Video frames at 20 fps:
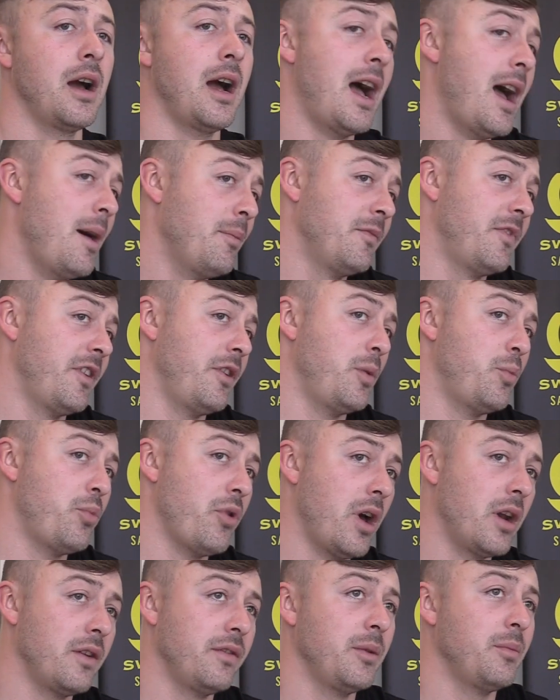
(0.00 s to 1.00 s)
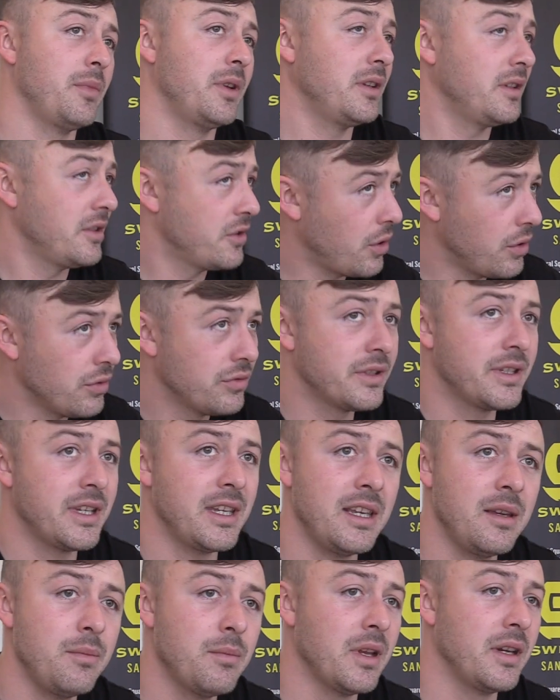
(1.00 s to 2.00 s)
I'm very proud of him and his whole
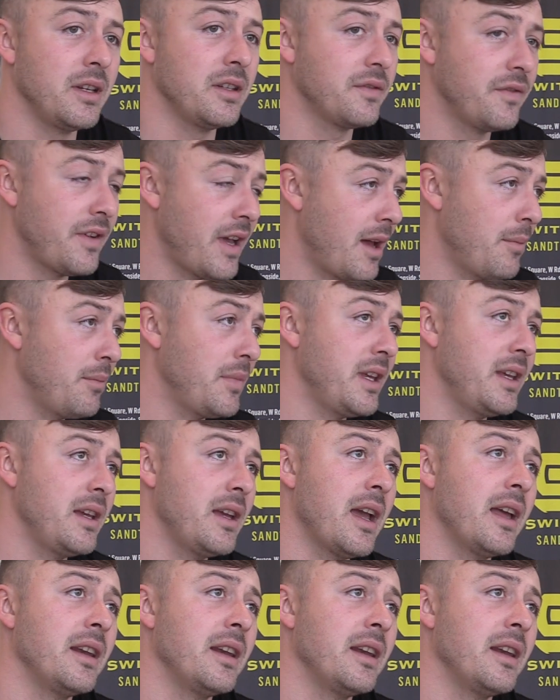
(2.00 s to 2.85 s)
team and his family.